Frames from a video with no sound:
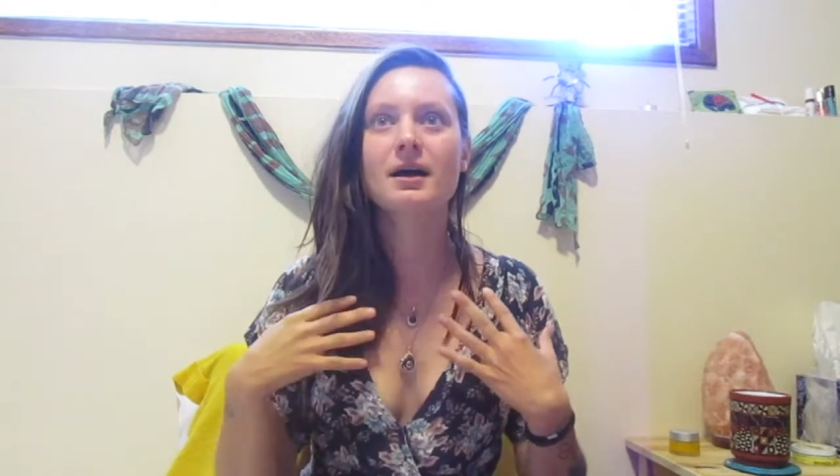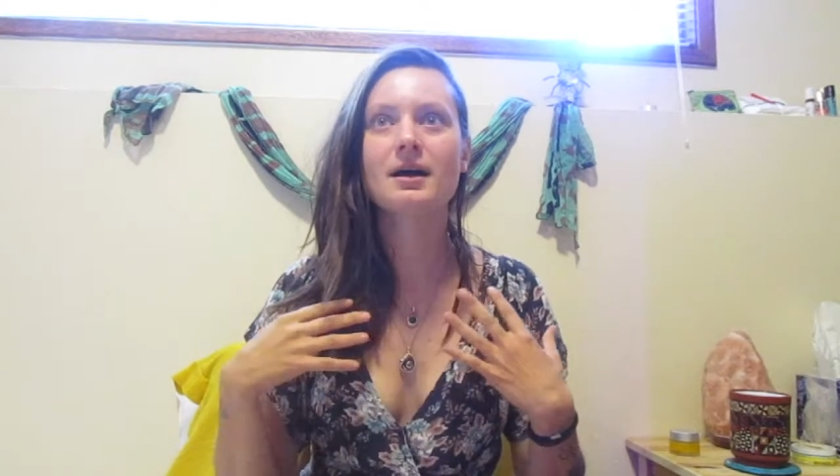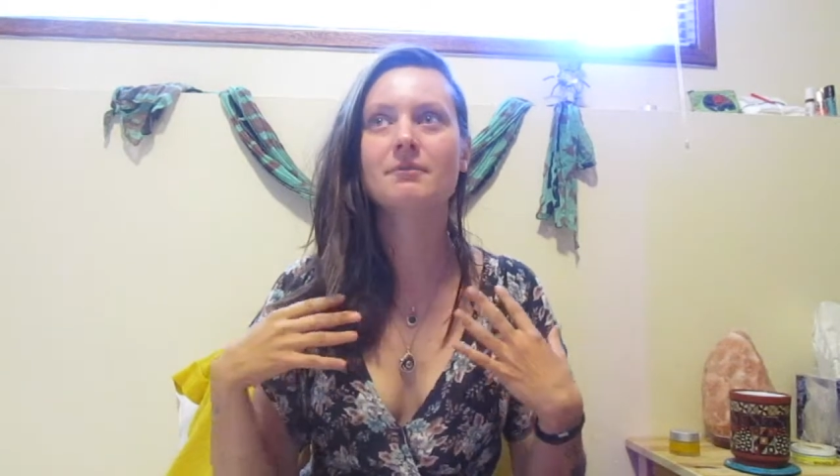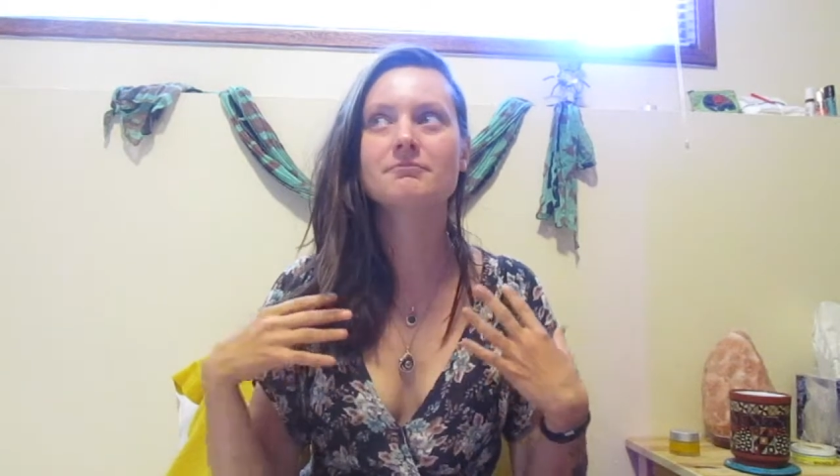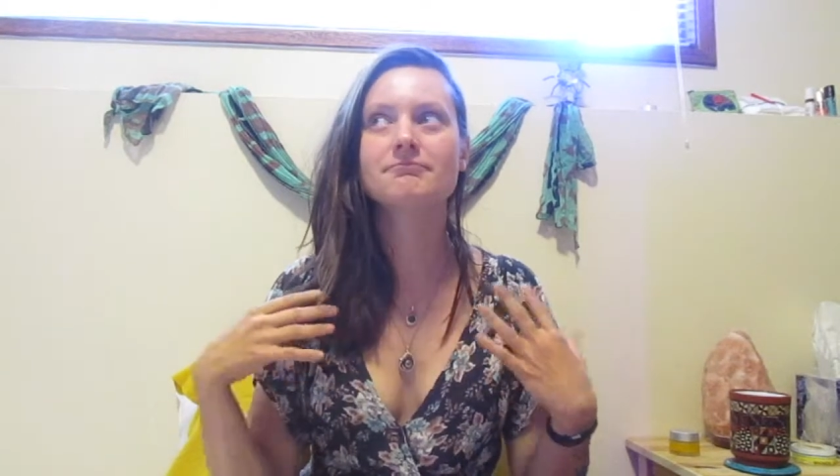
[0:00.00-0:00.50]

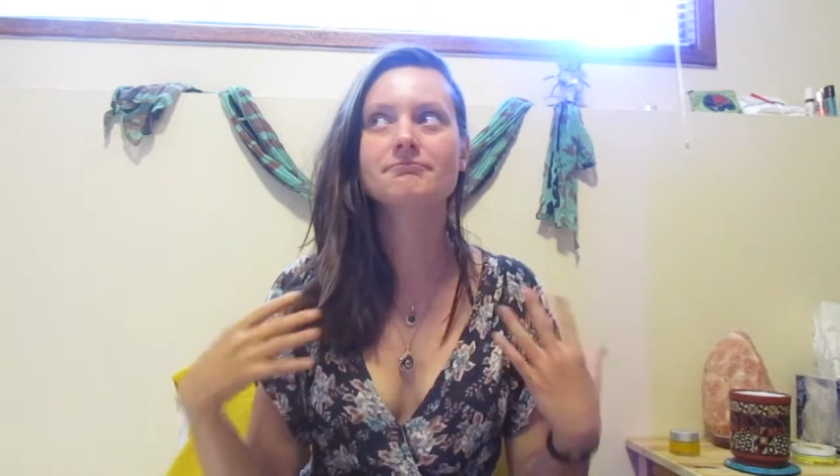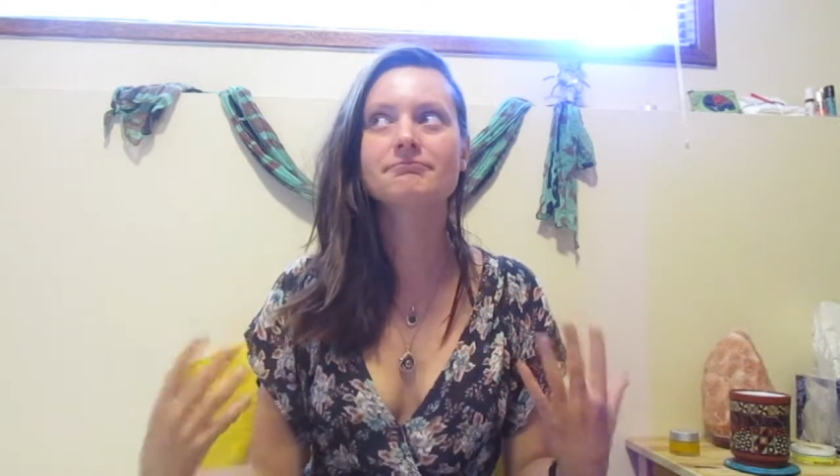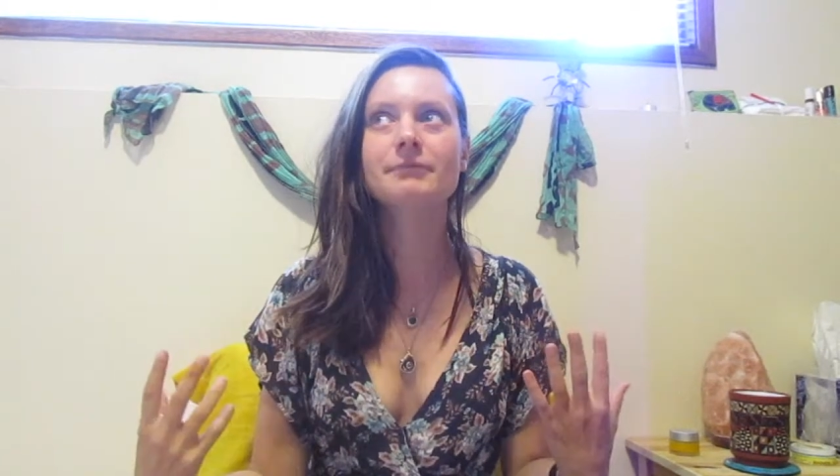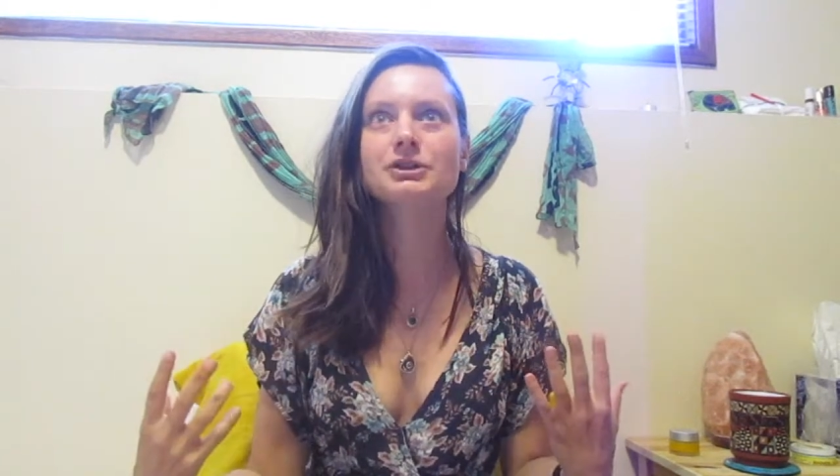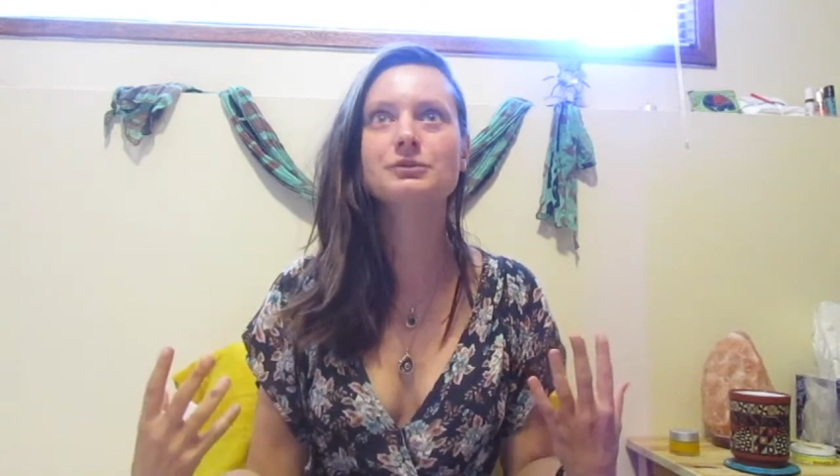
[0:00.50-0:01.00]

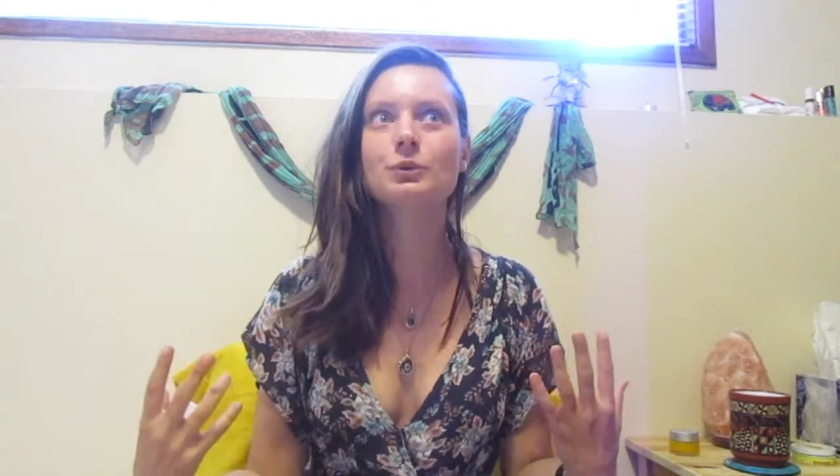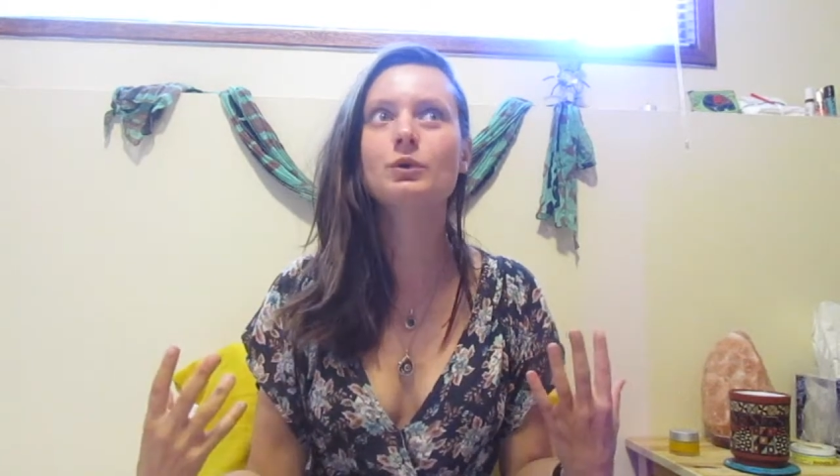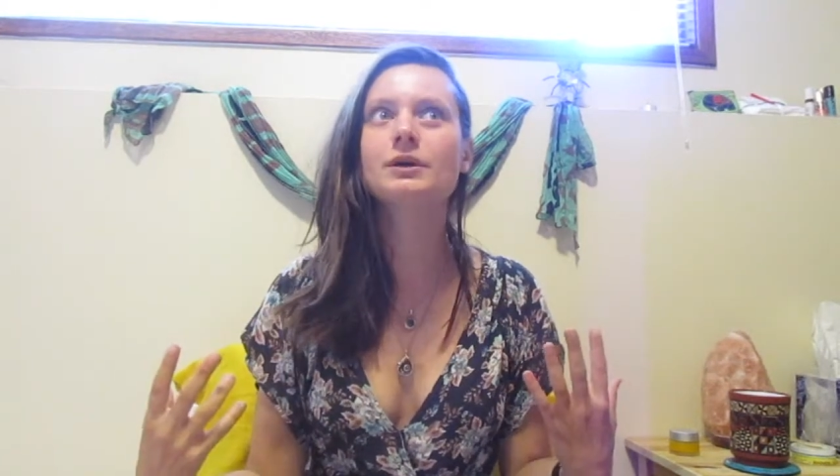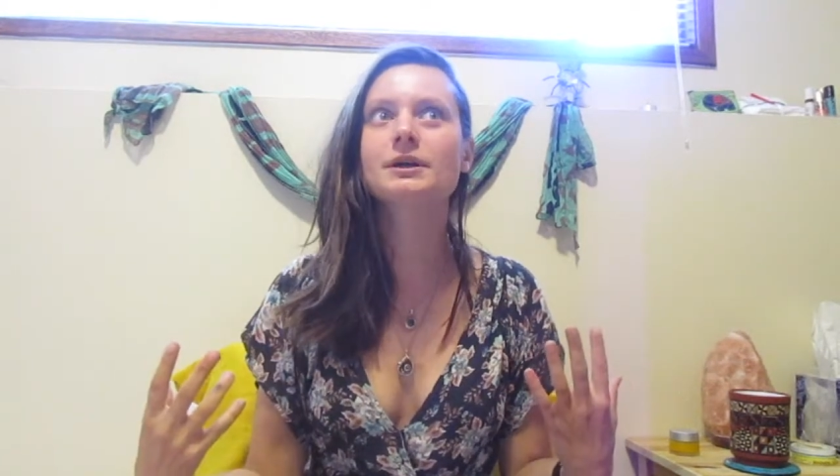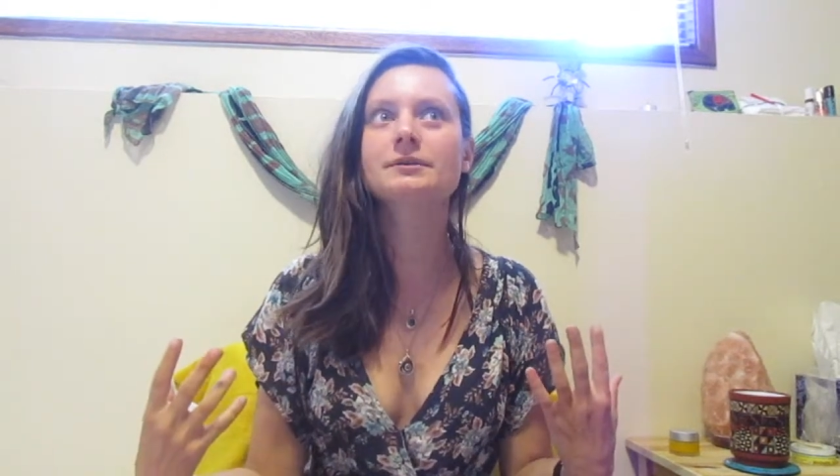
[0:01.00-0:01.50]
much
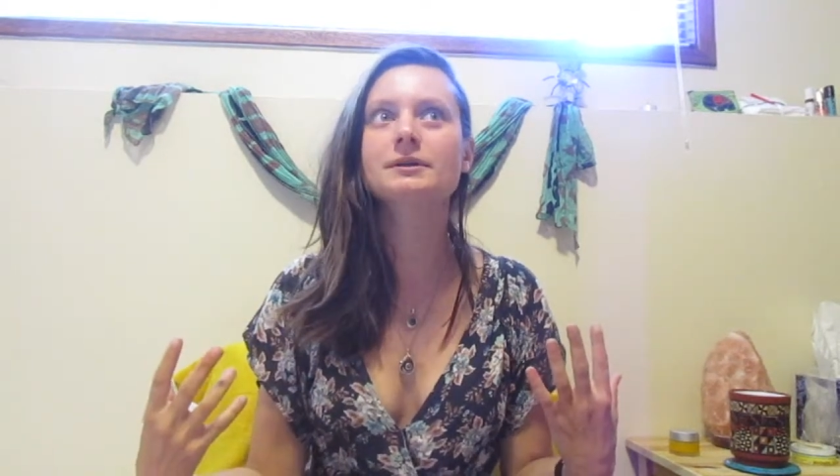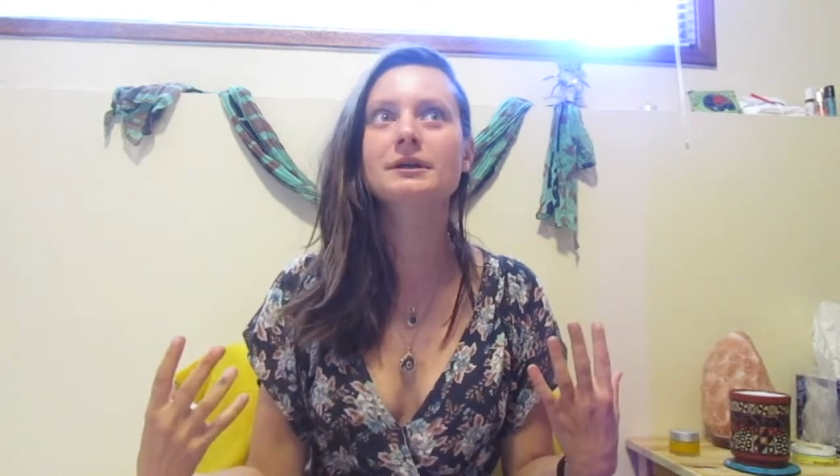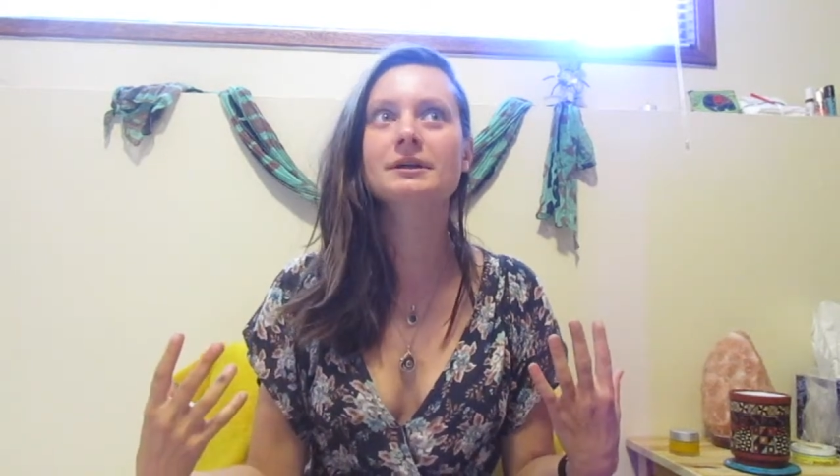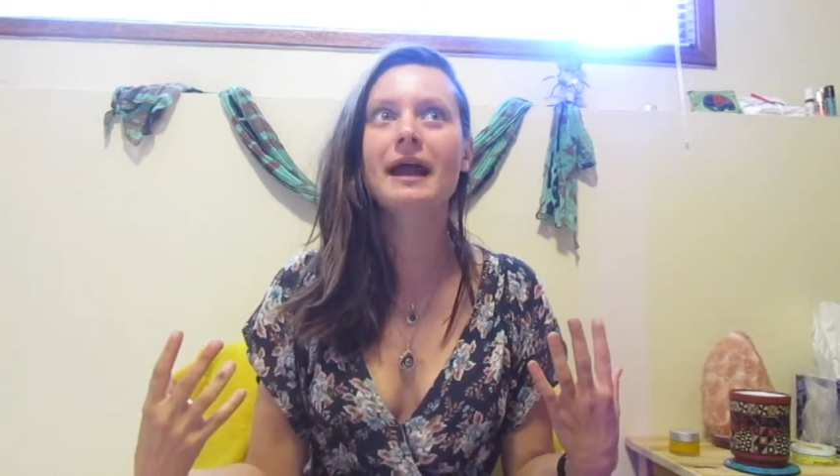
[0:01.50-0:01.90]
more